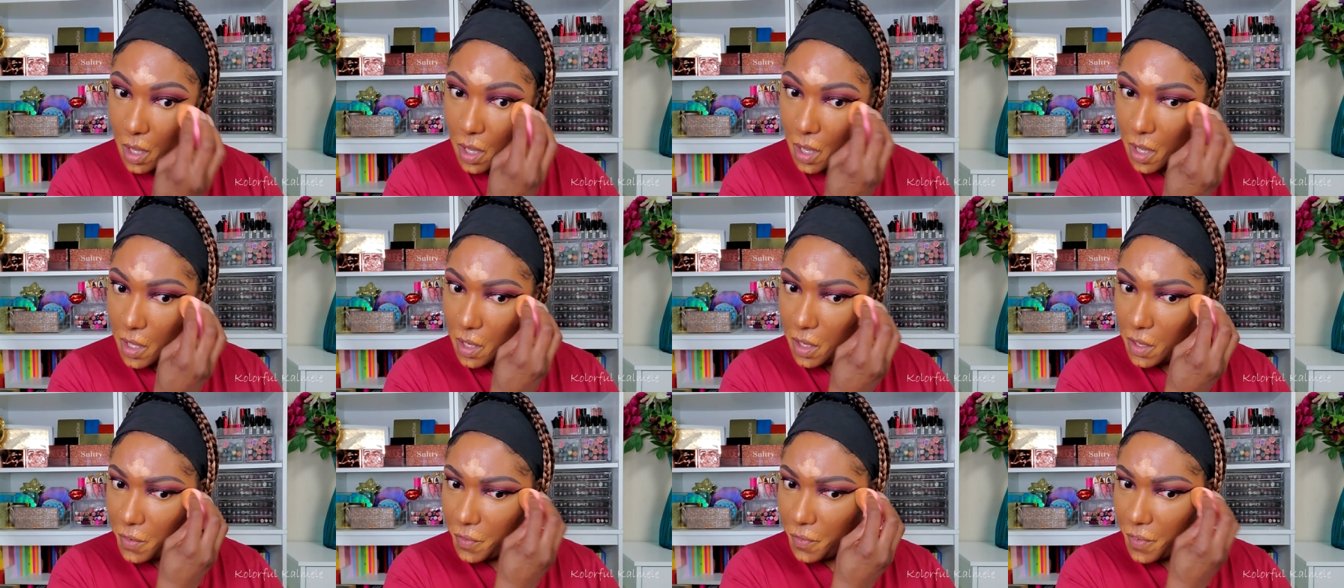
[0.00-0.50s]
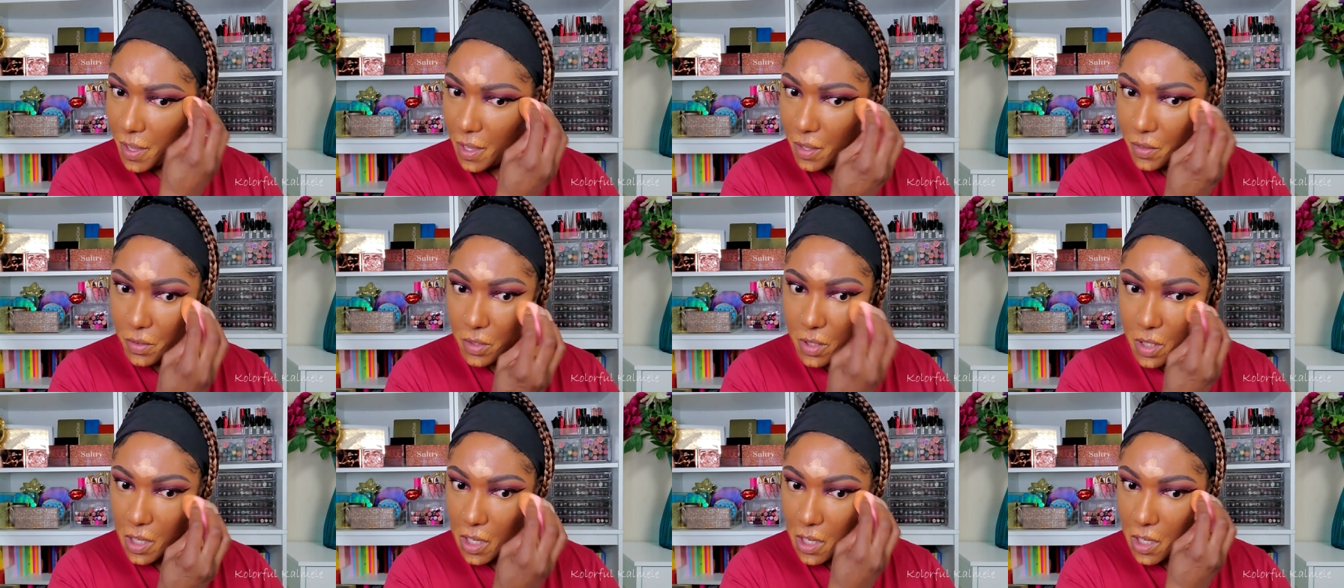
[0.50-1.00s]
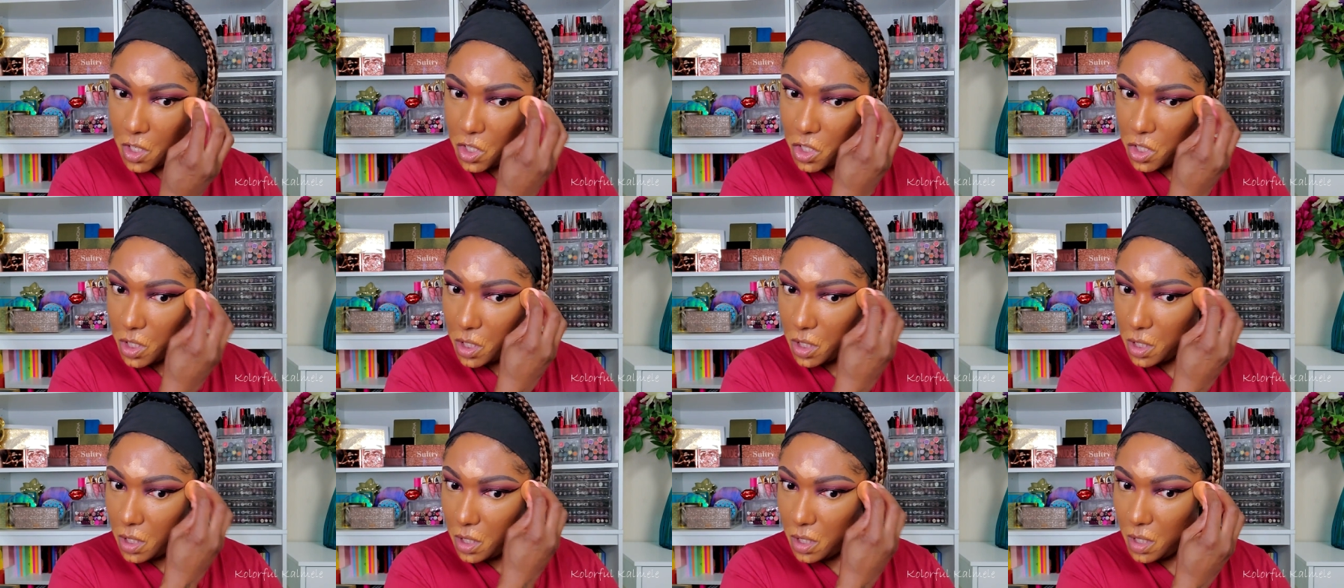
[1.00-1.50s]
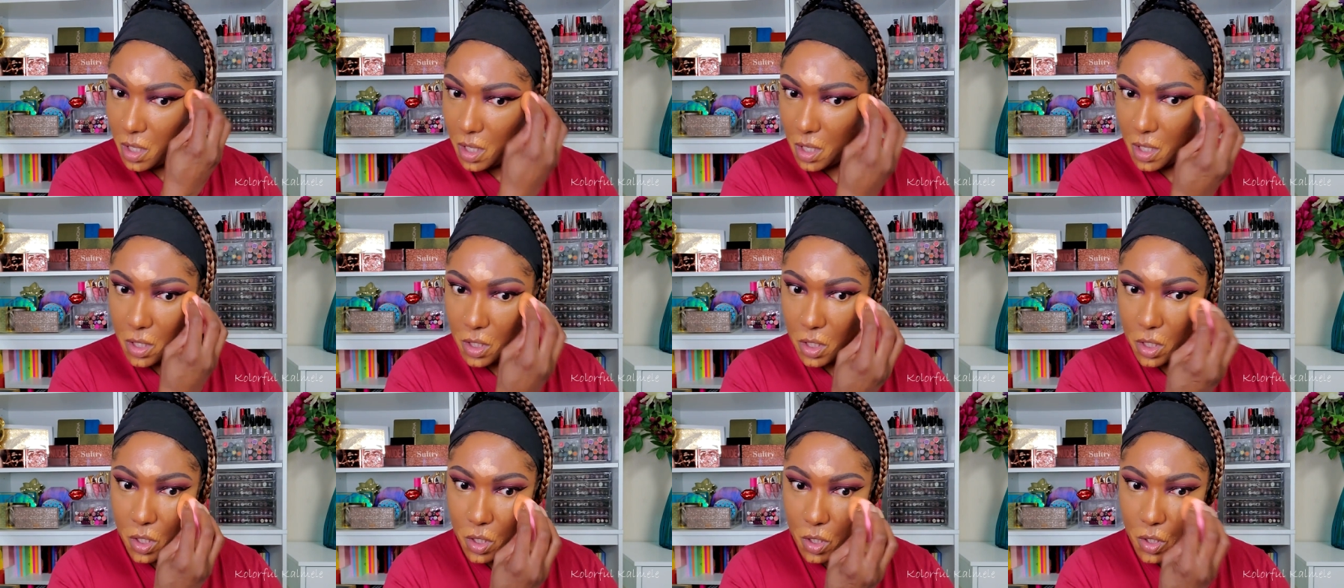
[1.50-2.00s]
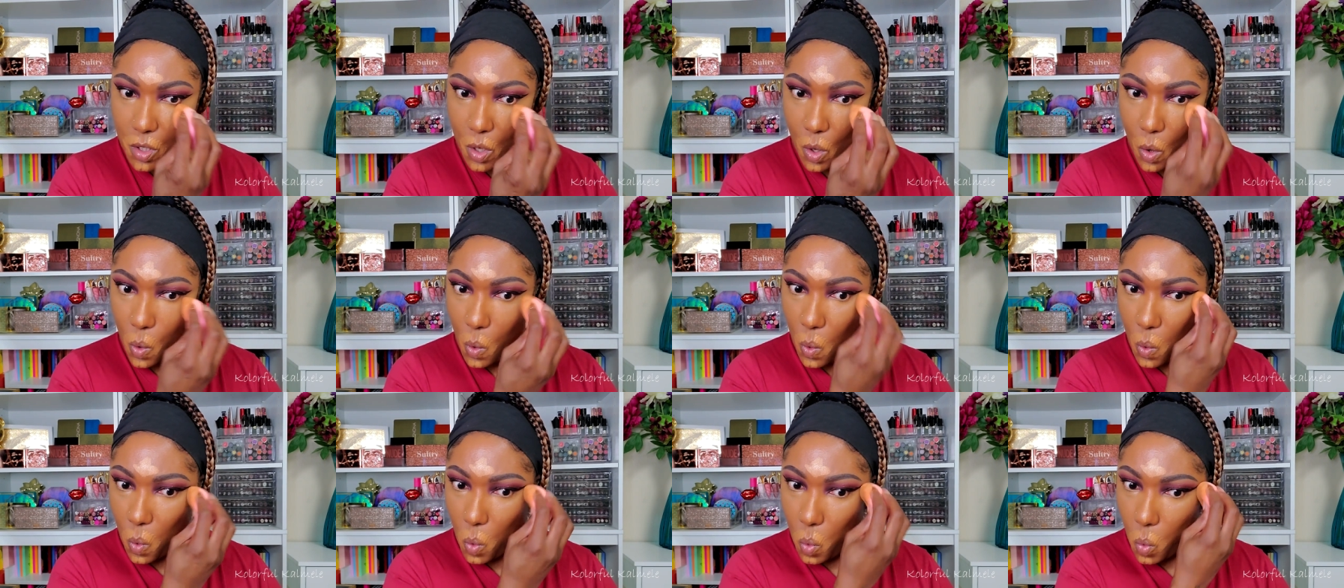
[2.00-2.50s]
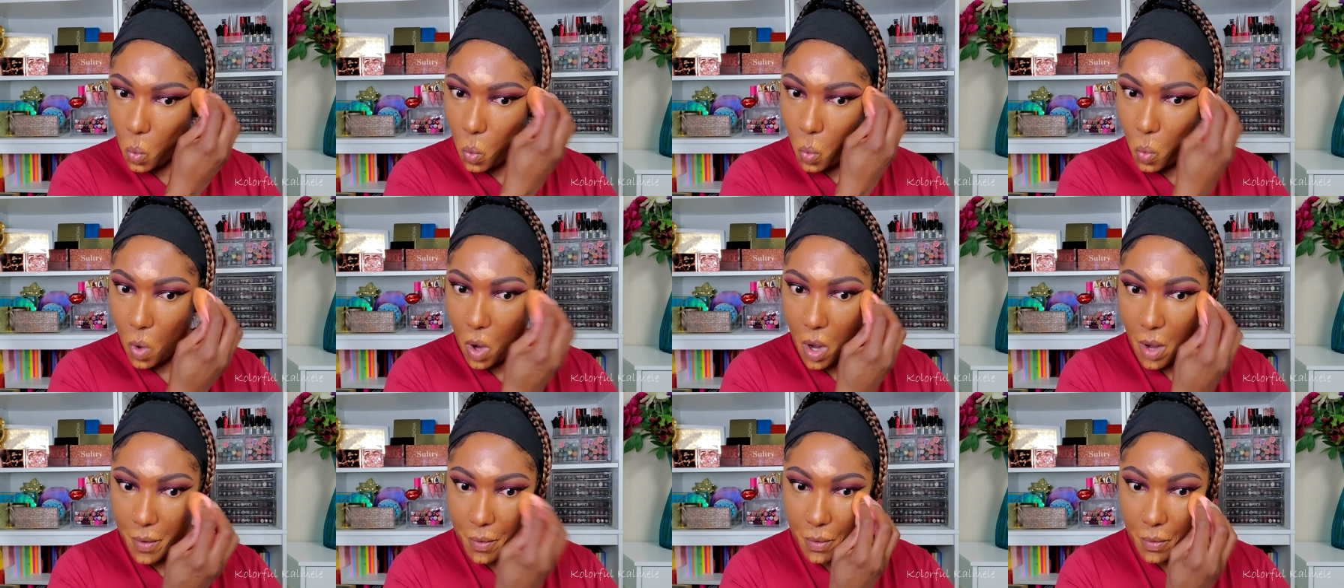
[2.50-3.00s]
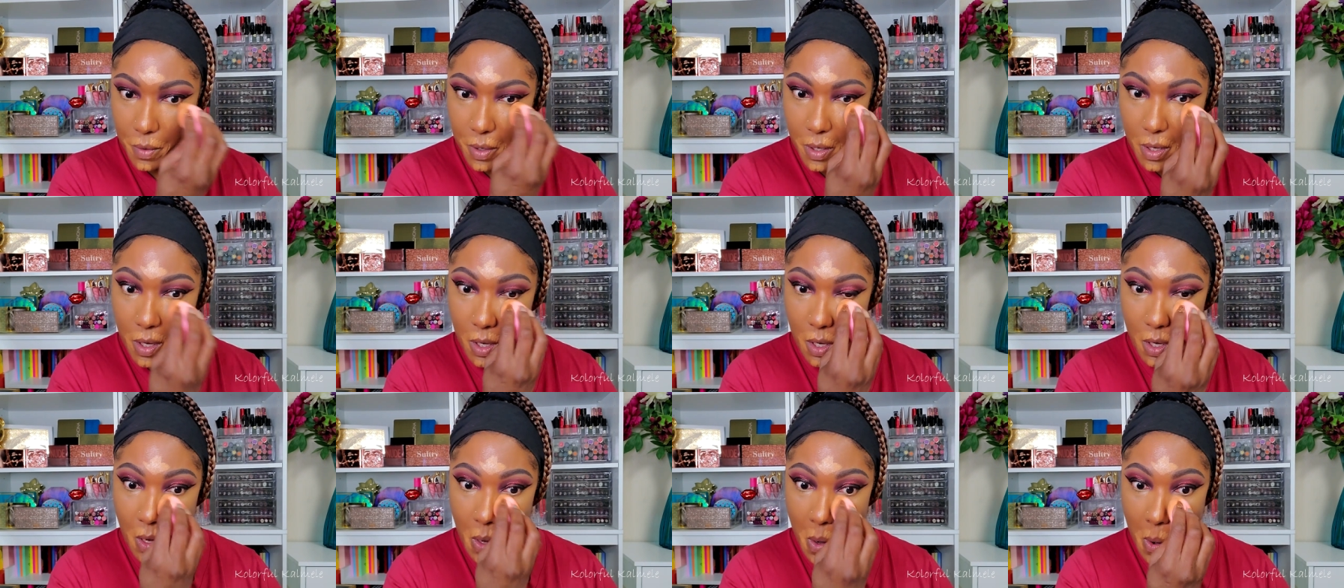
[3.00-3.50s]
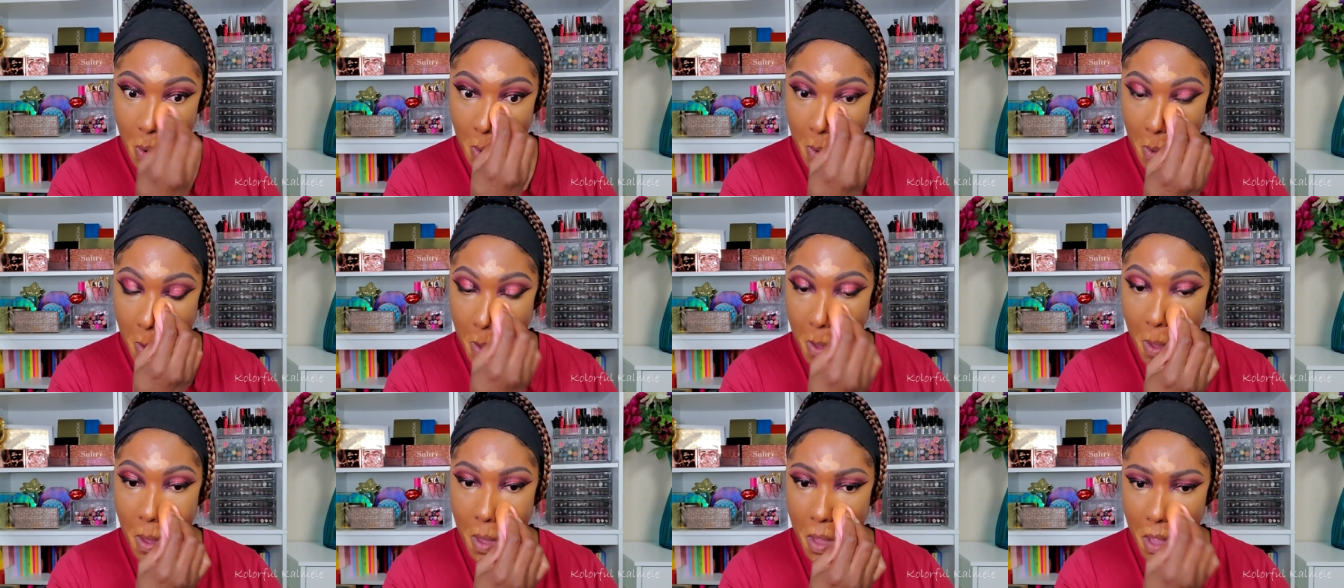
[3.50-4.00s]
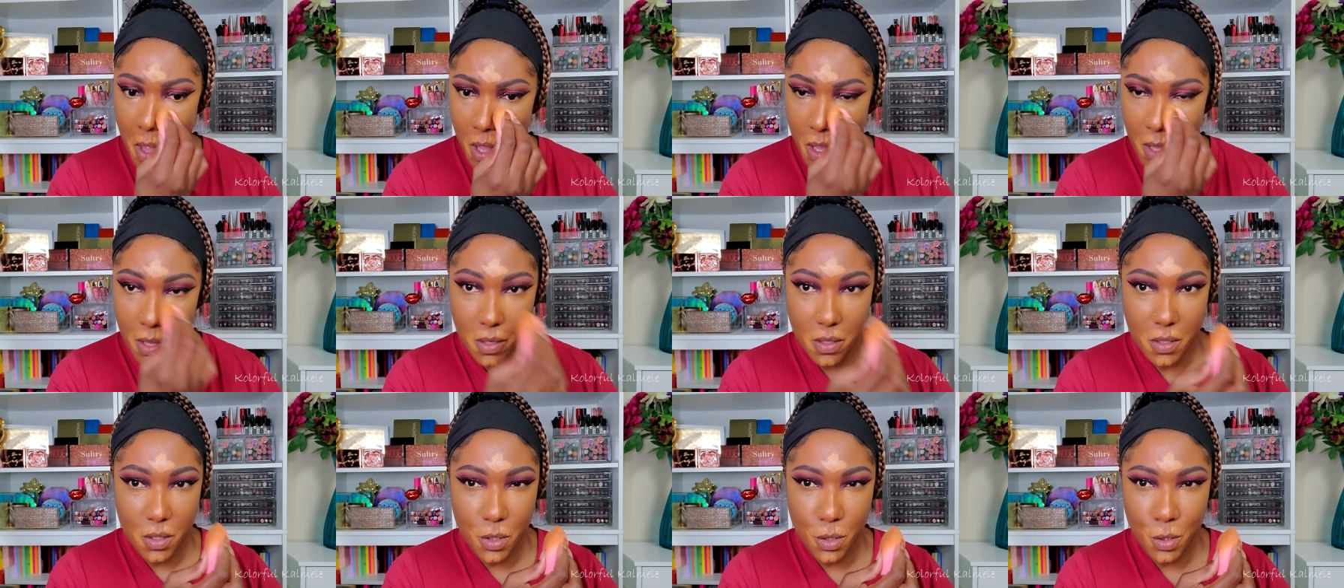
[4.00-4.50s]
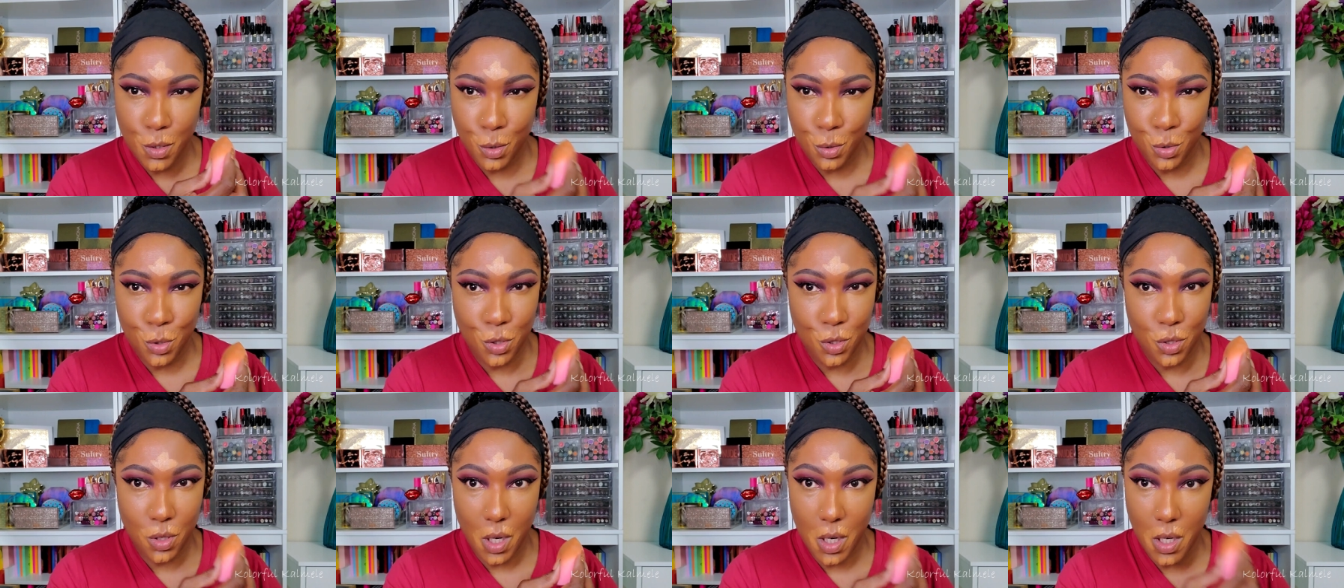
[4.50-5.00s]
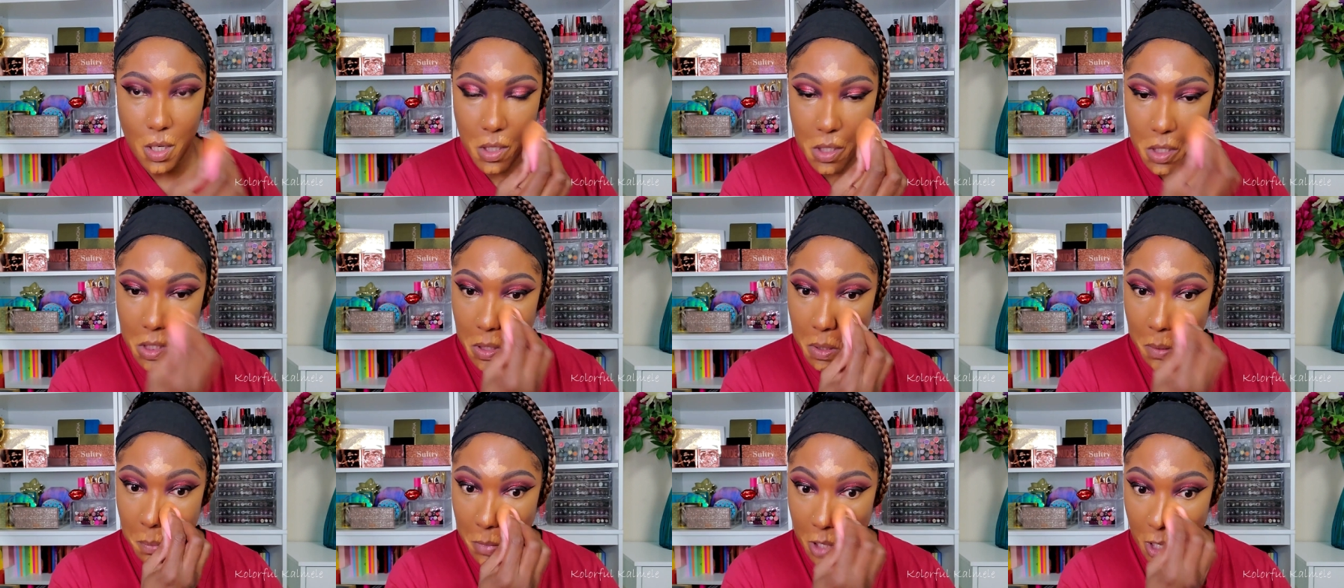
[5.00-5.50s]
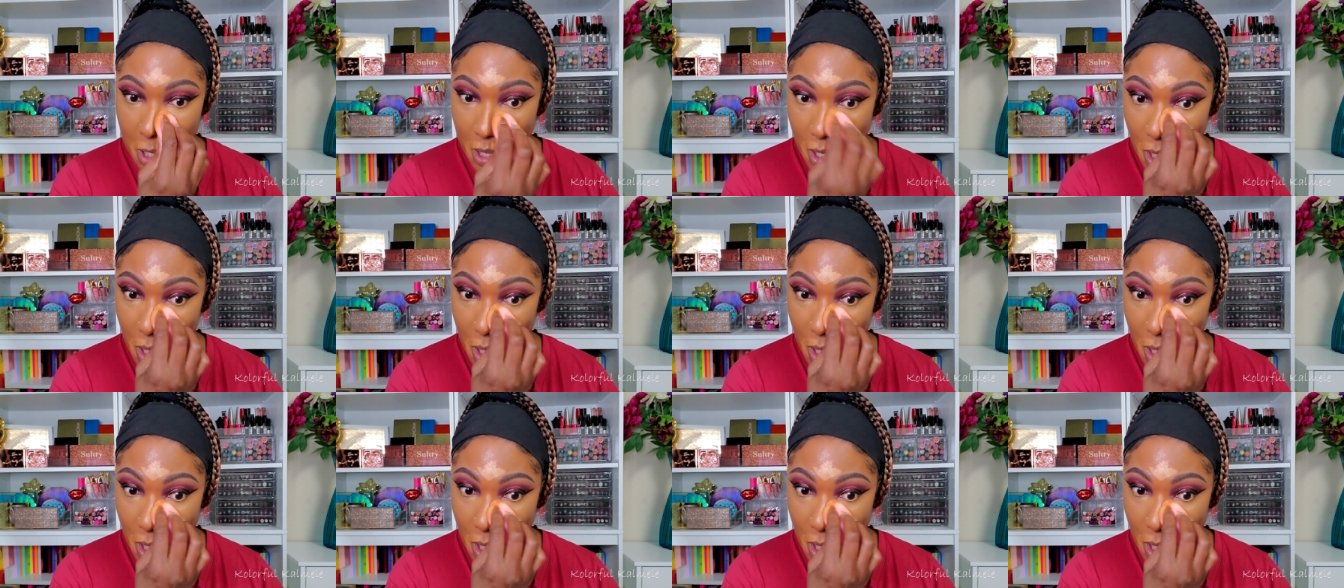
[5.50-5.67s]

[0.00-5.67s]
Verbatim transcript: and the foundation is so watery. That is so strange to me.